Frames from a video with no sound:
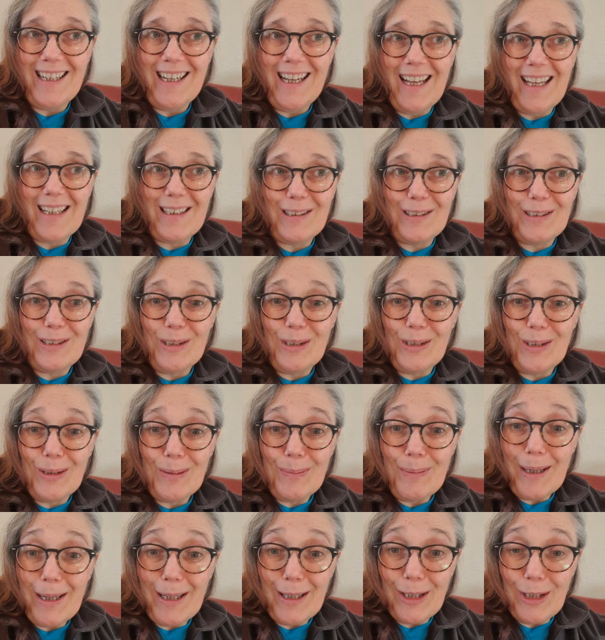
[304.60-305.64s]
And I don't know
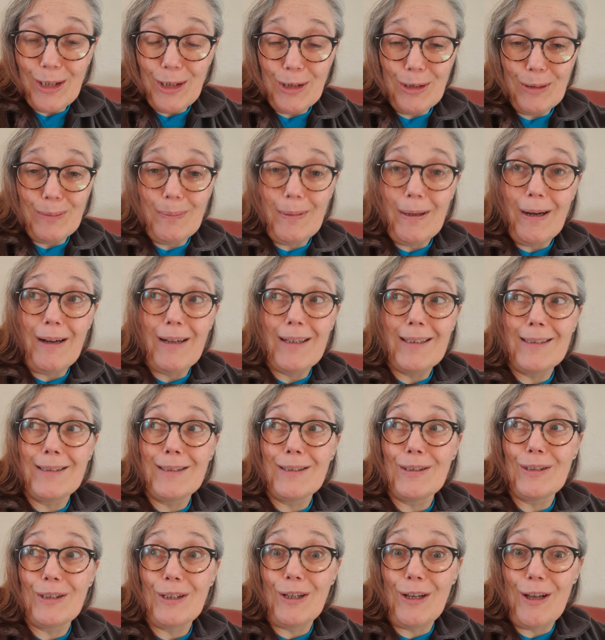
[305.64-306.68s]
about you, but I
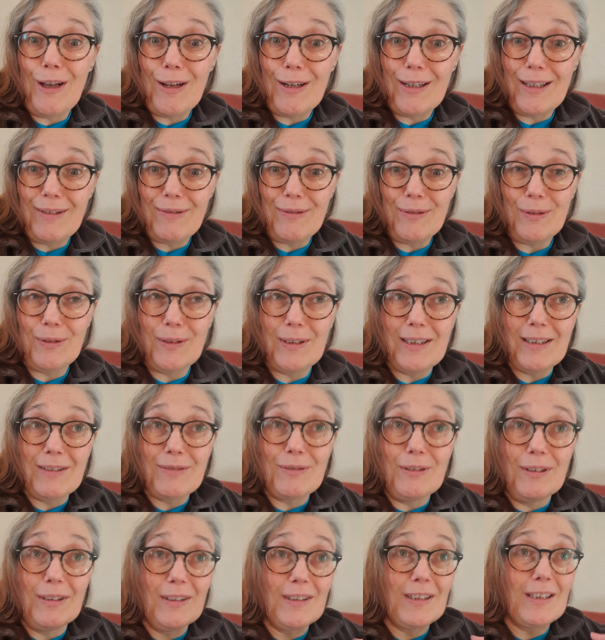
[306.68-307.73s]
certainly feel the
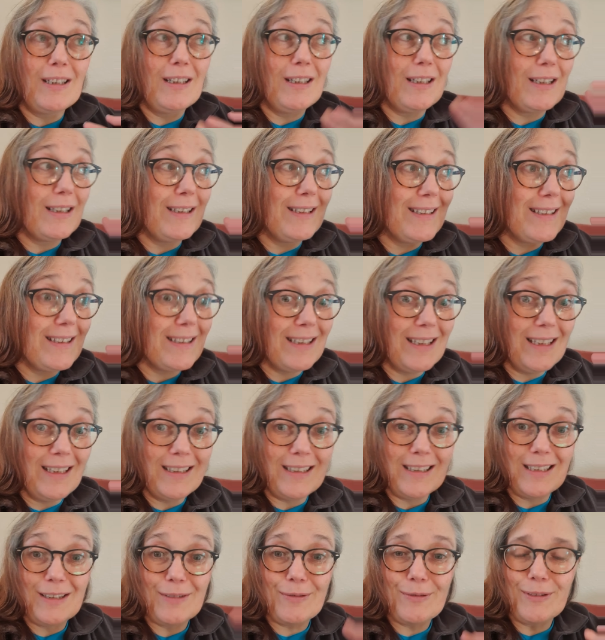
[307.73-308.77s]
difference, and I can see the
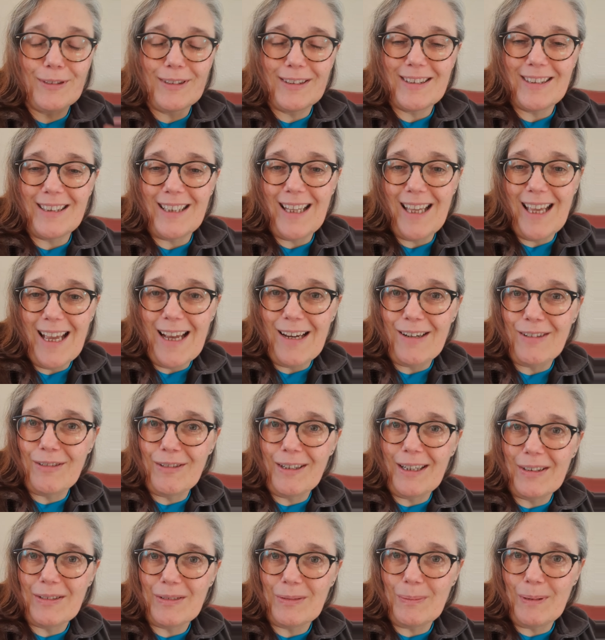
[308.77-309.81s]
difference in the air
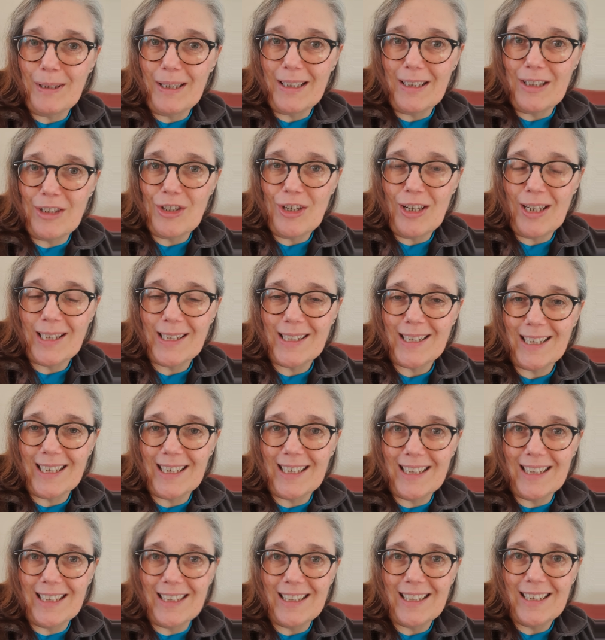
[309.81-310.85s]
around me
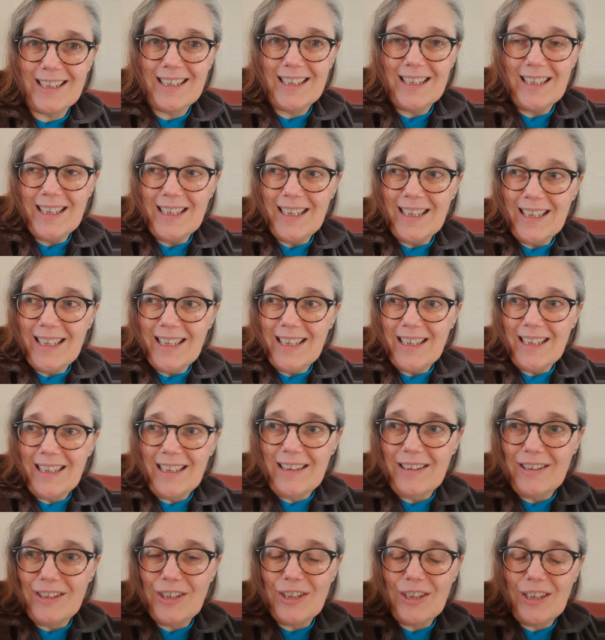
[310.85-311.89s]
energetically.
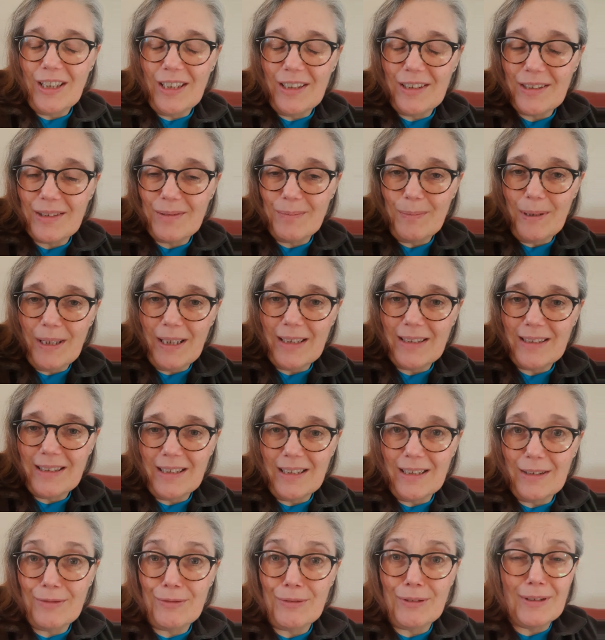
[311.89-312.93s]
It just makes a
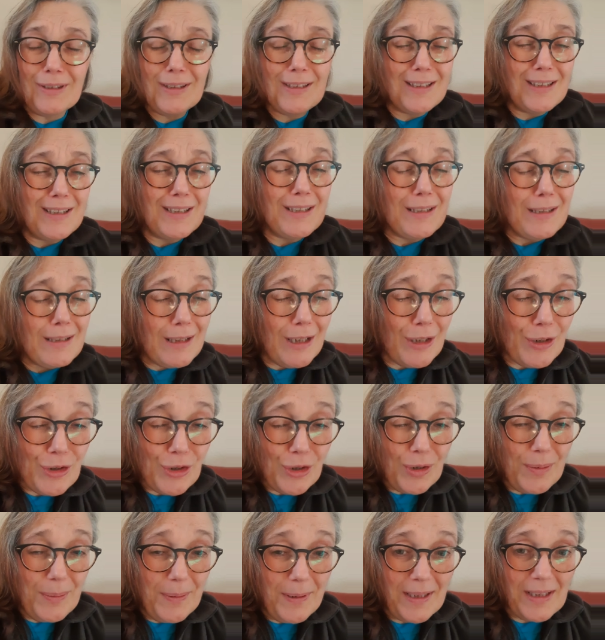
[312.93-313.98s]
difference and it's such a
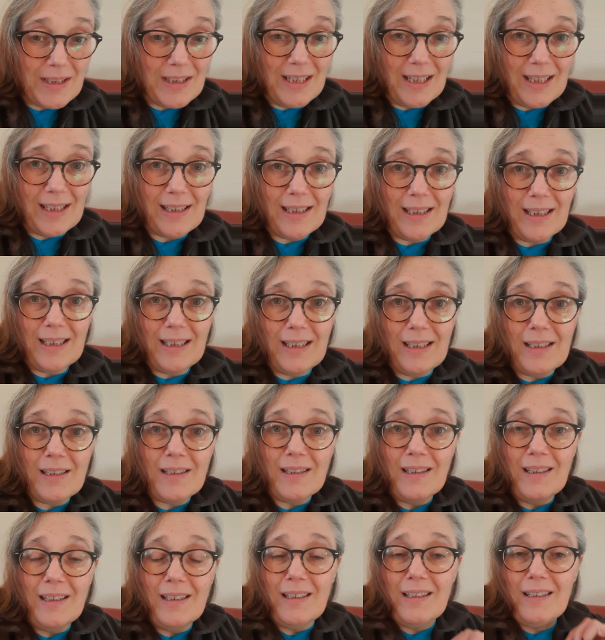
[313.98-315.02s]
quick technique.
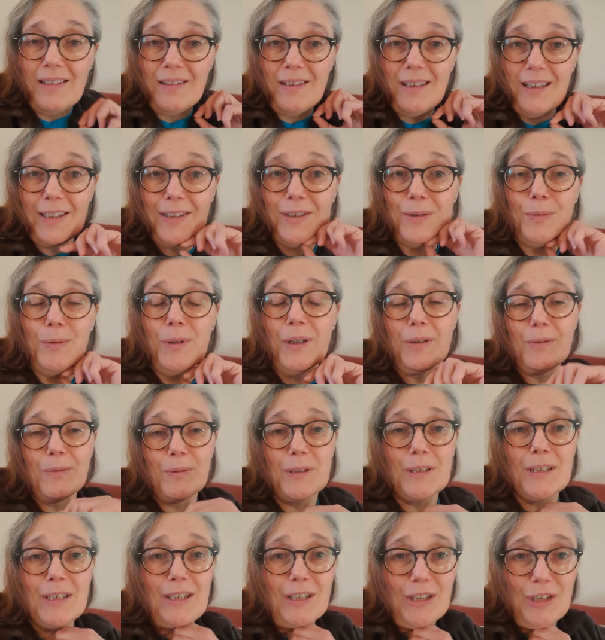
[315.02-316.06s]
And that's what I
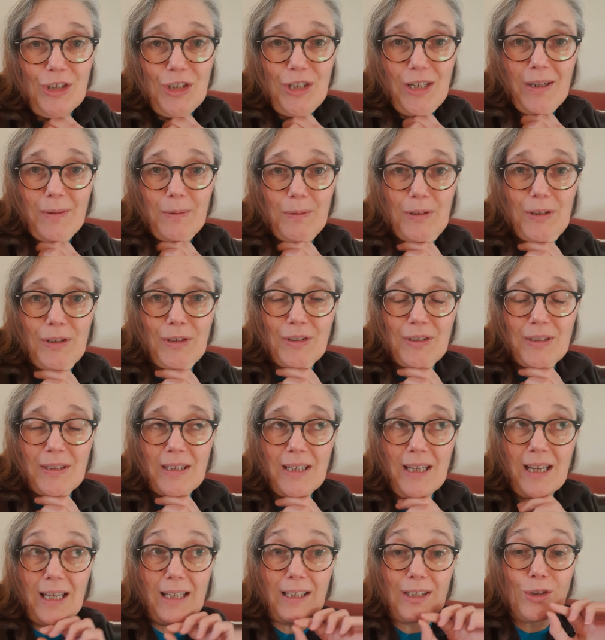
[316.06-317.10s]
wanted to share with you
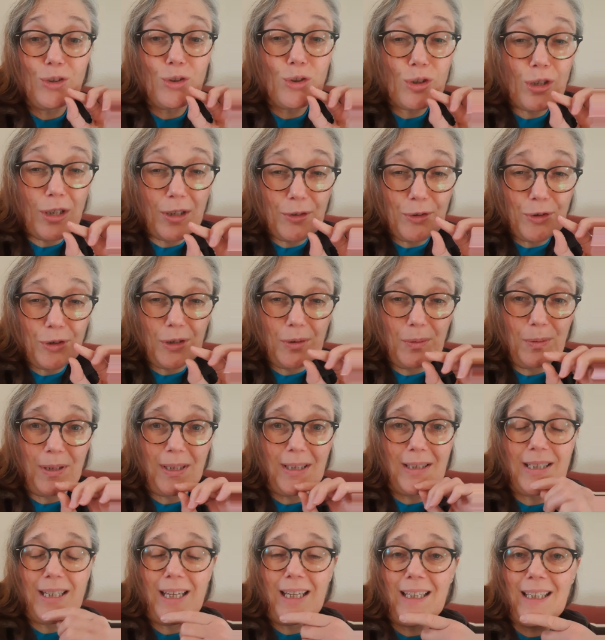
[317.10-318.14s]
today. Such a quick
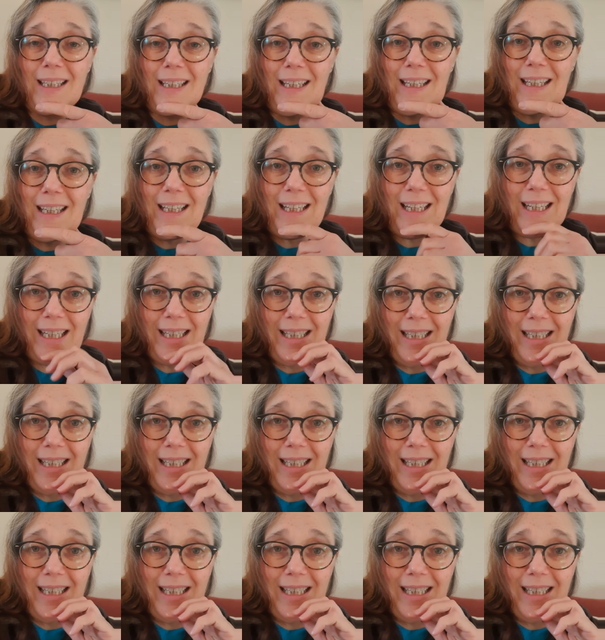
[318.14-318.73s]
technique